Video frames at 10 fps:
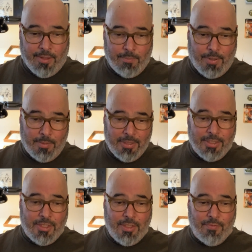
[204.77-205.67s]
public
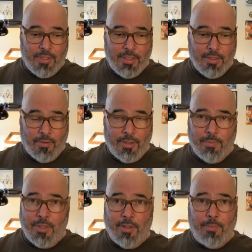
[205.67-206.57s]
TV. It had already
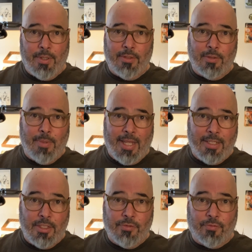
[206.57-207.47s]
been on apparently back
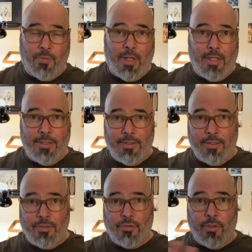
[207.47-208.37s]
east for a while, and then
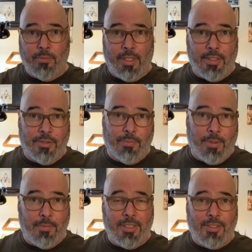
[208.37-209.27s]
they streamlined it to
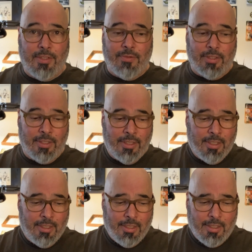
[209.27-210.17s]
public TV,
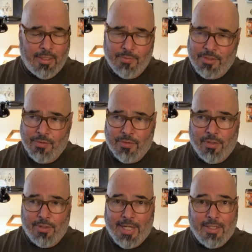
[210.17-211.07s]
and it was either
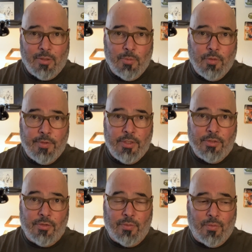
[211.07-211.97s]
called At the
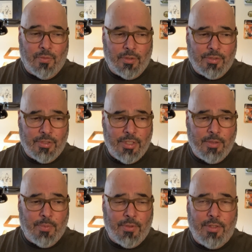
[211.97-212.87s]
Movies or
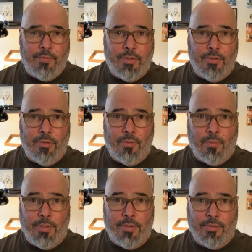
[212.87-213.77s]
Sneak Preview
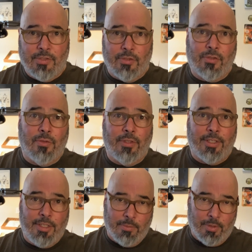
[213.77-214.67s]
with Siskel
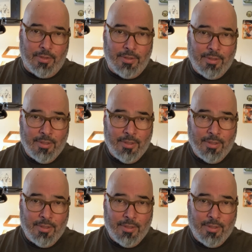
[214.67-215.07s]
and Ebert.